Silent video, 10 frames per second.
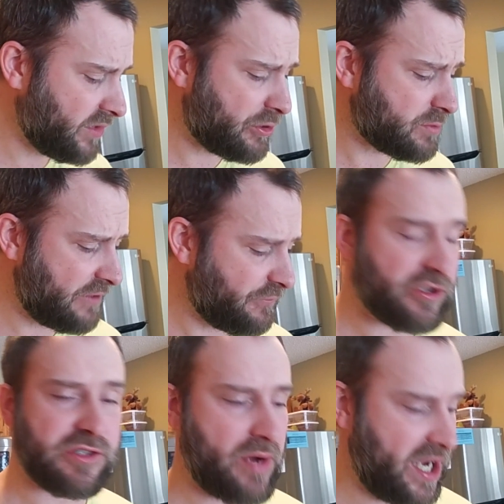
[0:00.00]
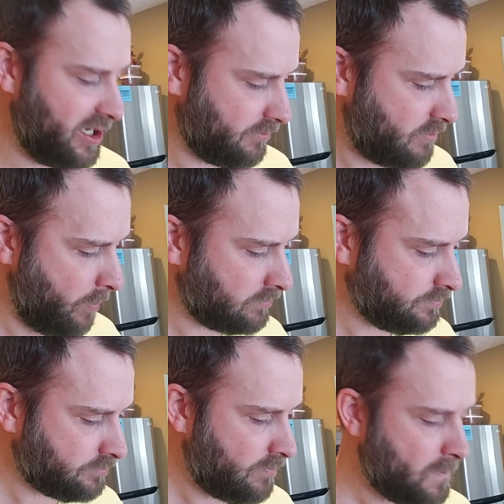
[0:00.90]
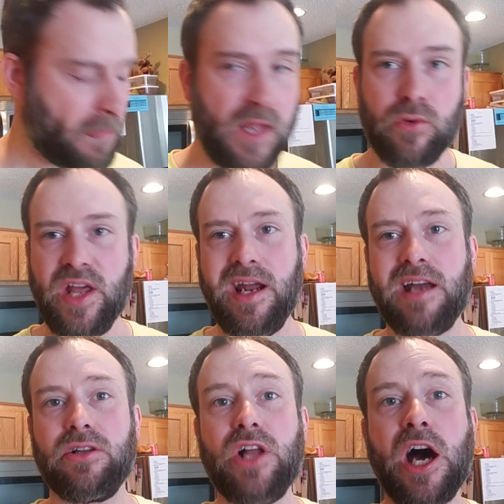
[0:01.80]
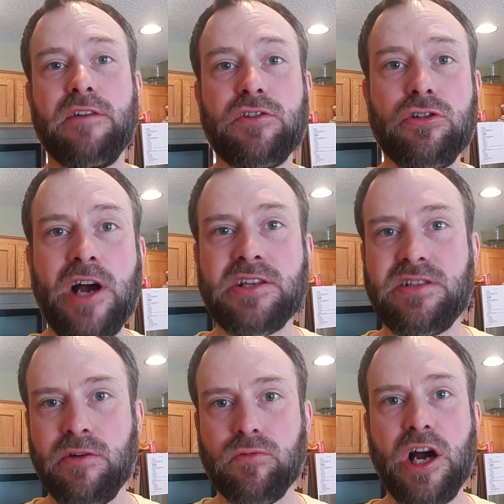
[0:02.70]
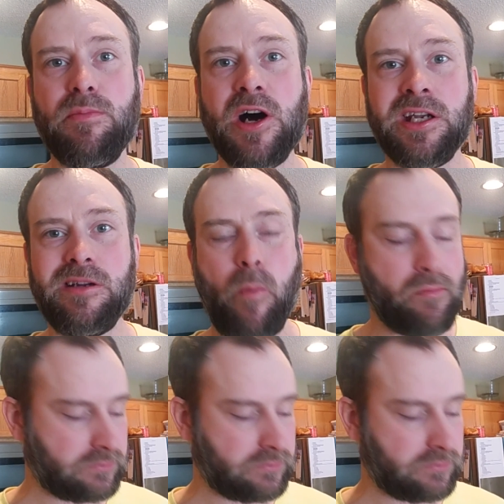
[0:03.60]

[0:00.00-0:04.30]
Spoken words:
That was my first bite that had a lot of crust and rub on it.